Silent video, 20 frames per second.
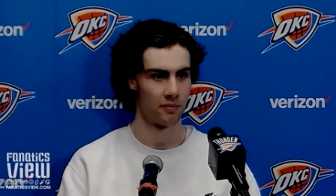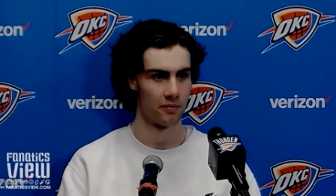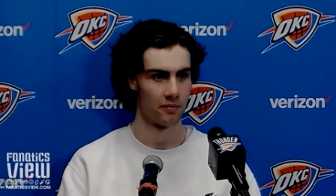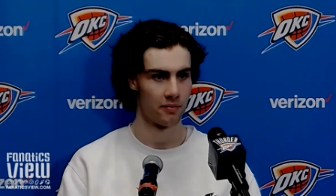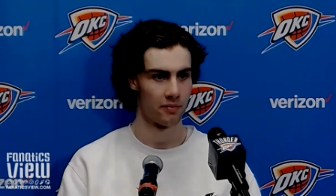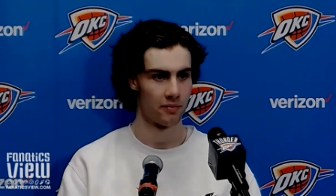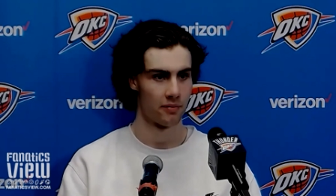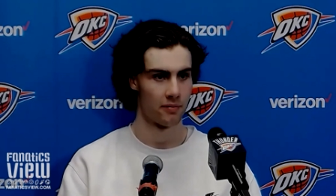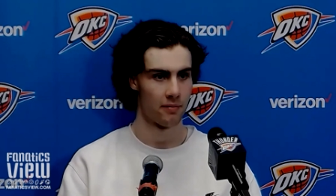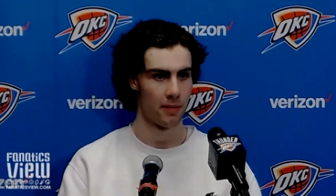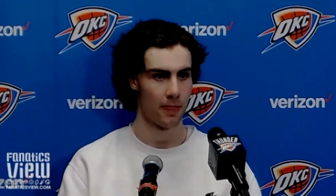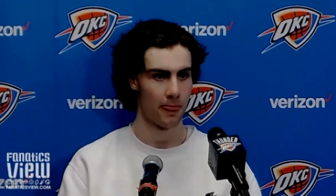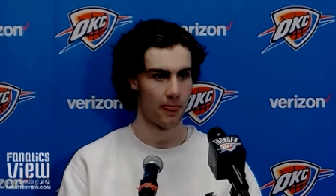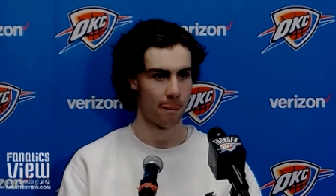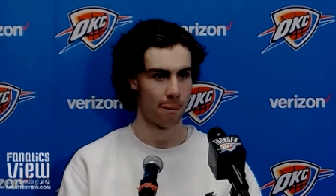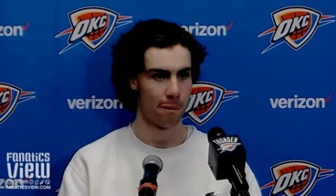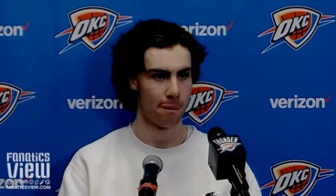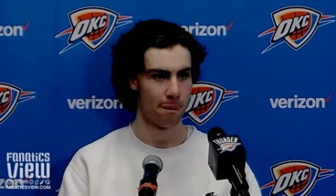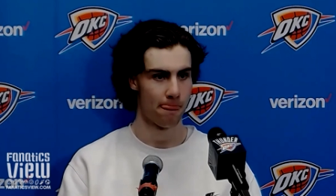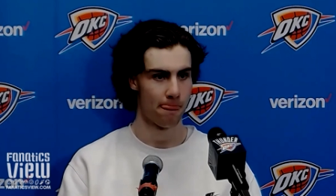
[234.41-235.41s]
Are your eyes
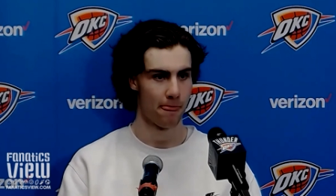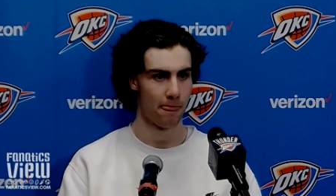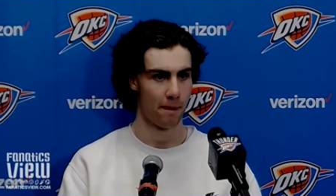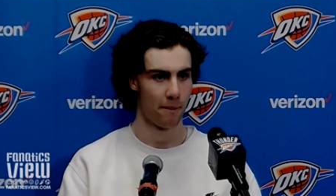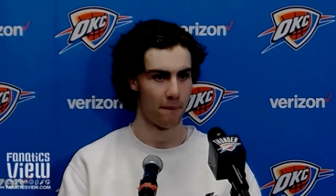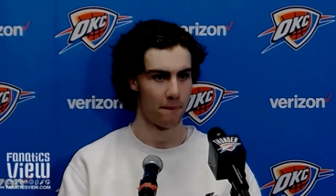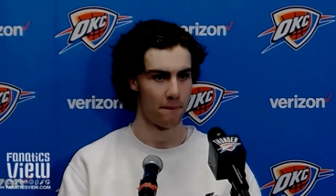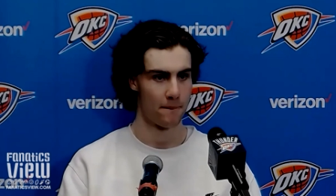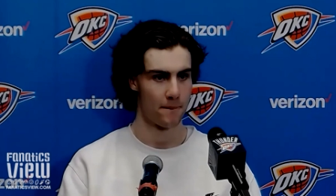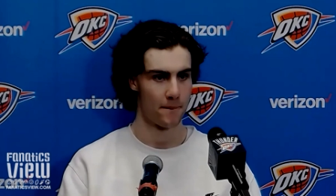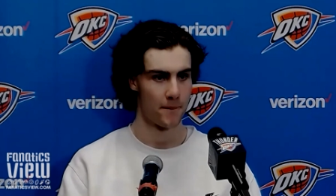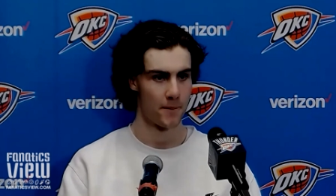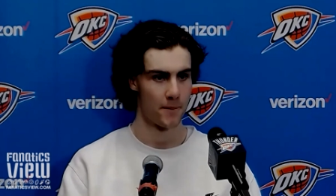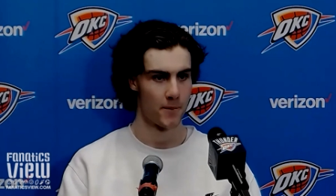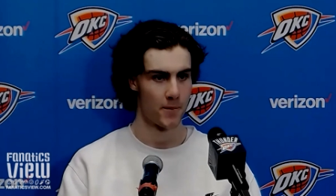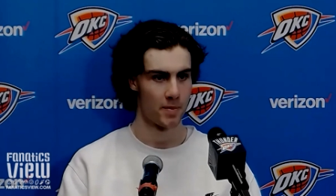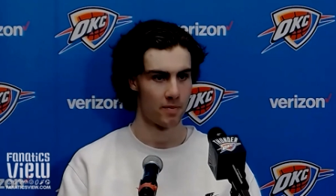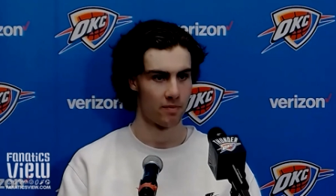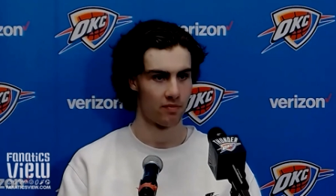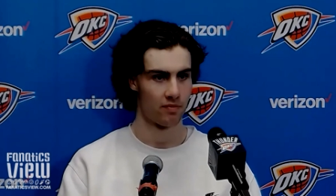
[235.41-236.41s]
usually on the
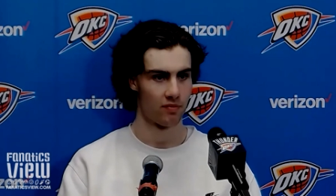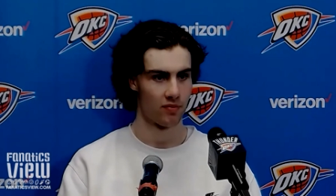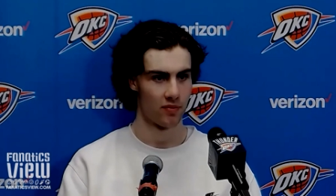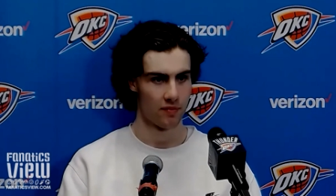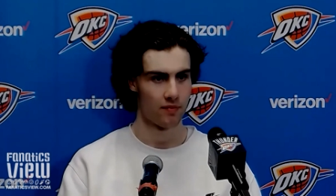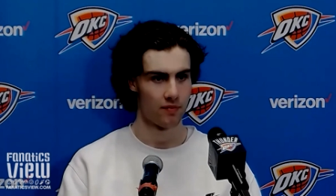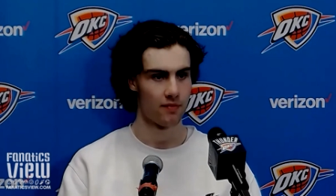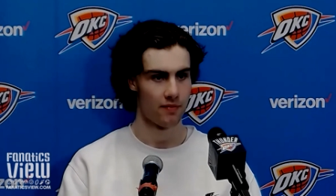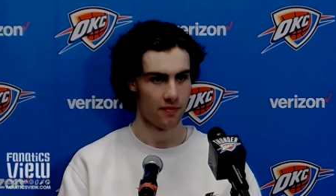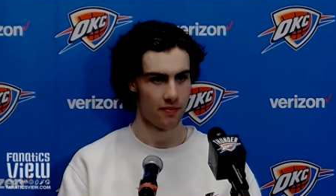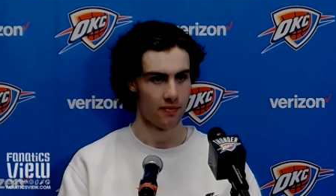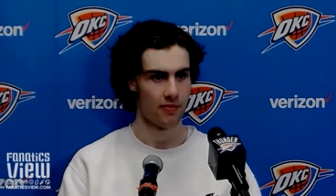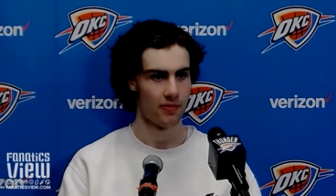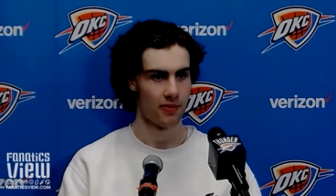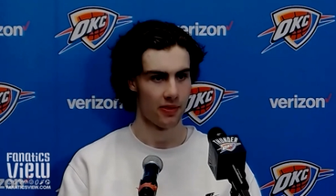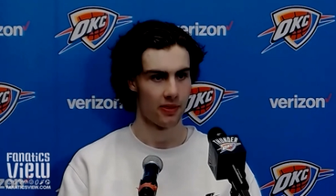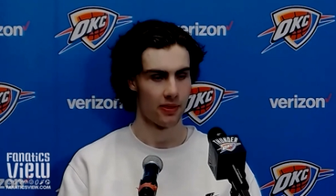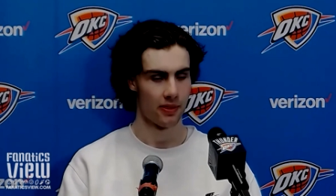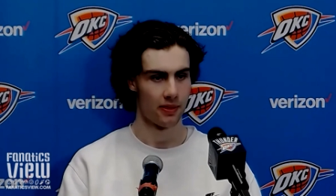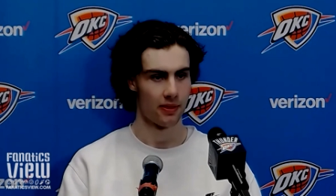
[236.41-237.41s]
quarterback and just trying to see
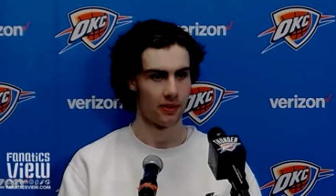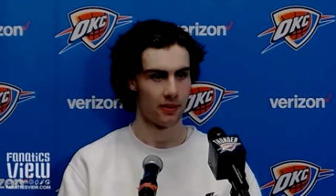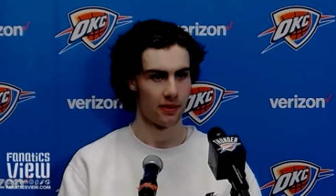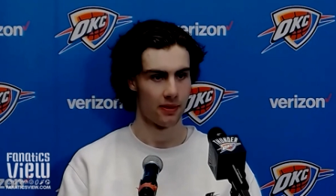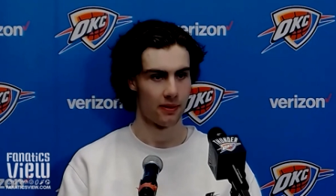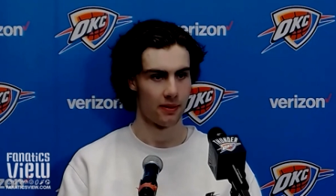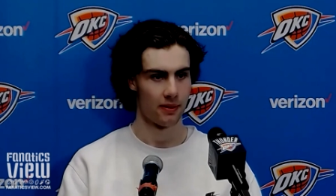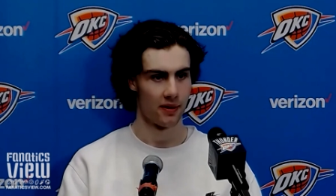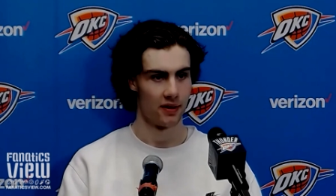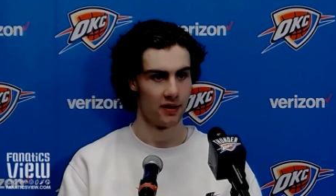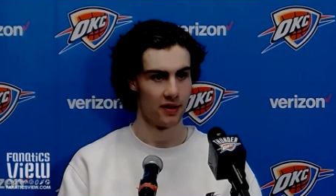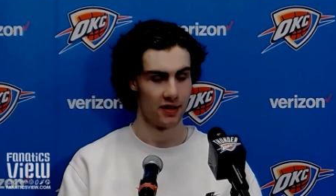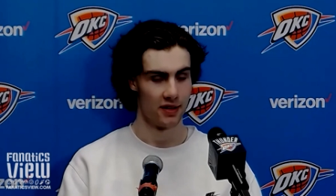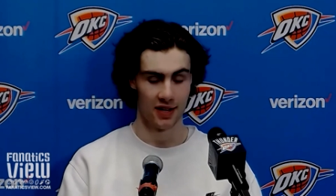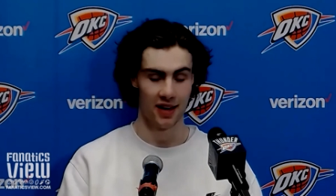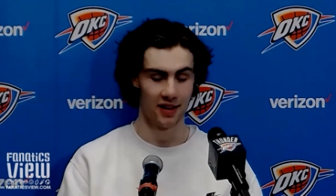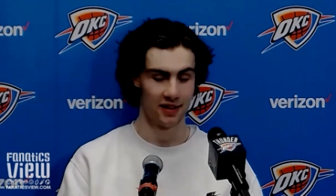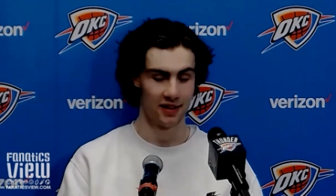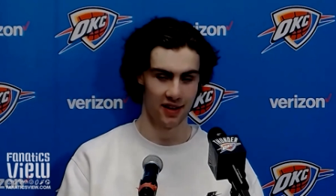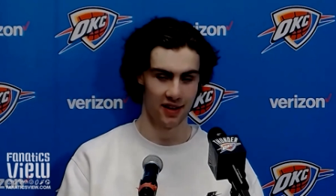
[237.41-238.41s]
what they're seeing out there?
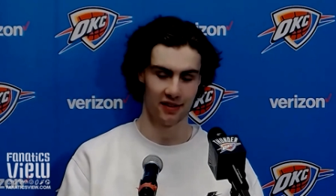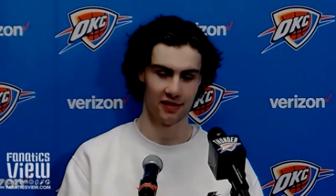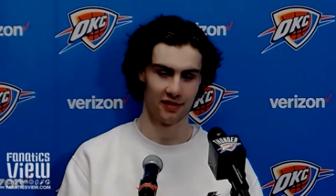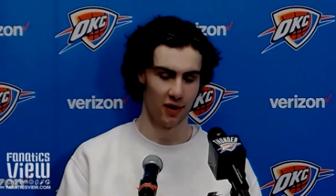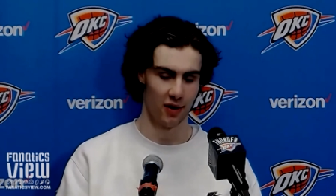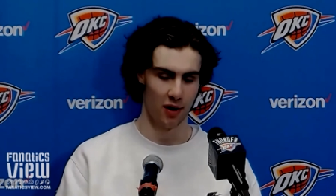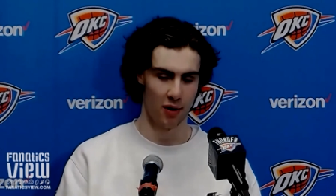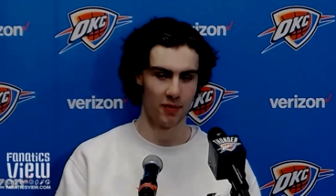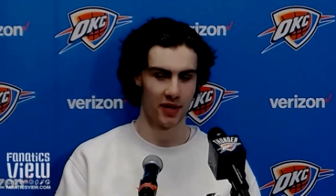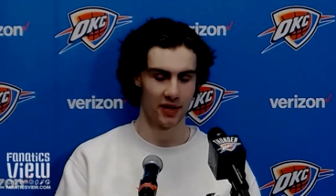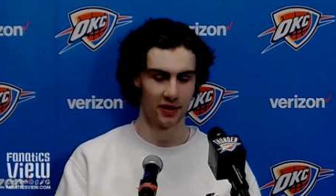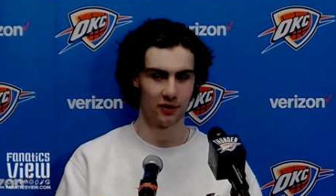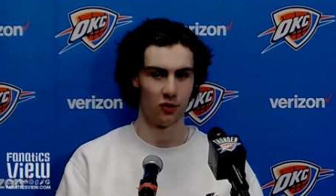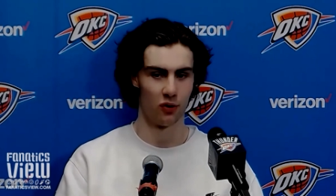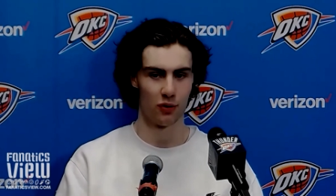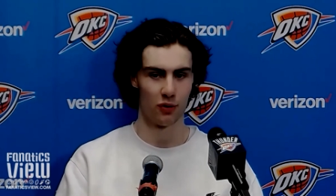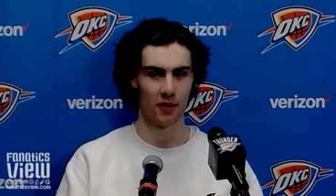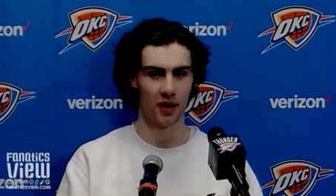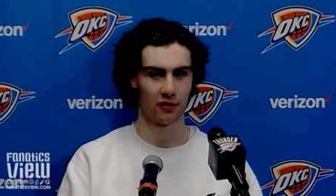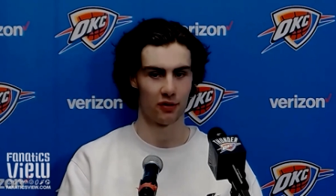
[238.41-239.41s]
Yeah, that, I mean,
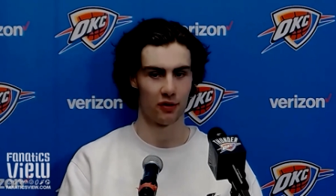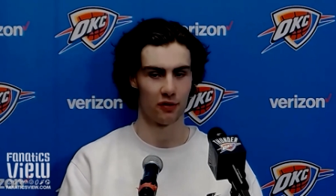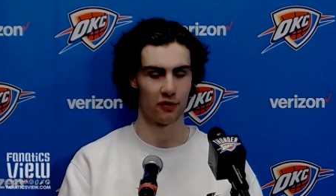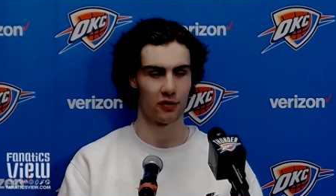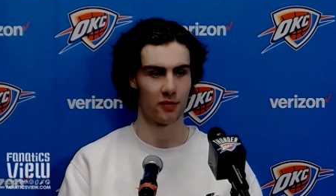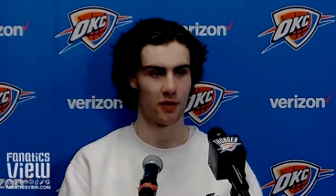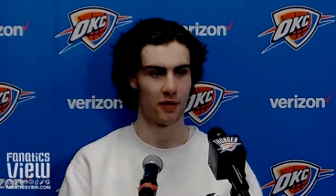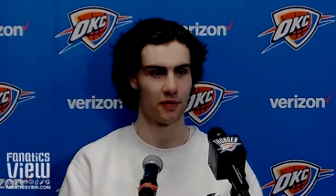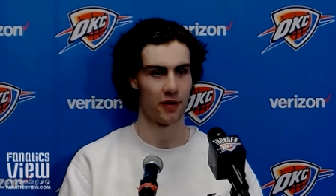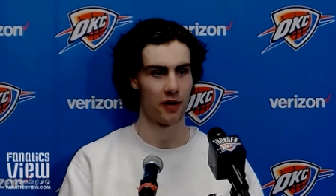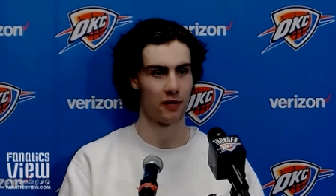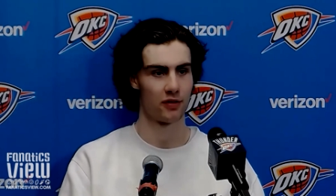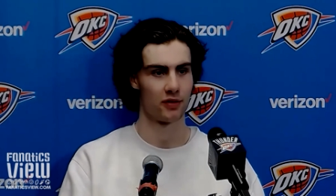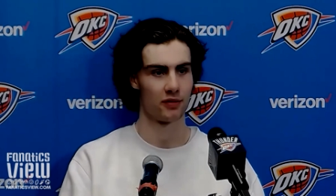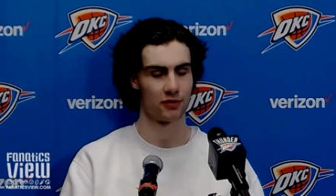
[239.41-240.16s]
quarterbacks obviously my favorite